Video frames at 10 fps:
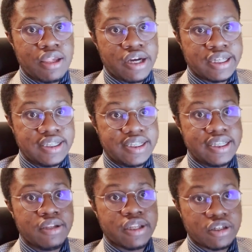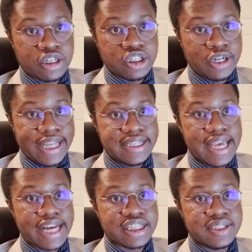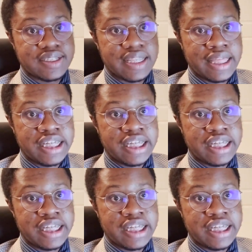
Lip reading: conceal their transactions and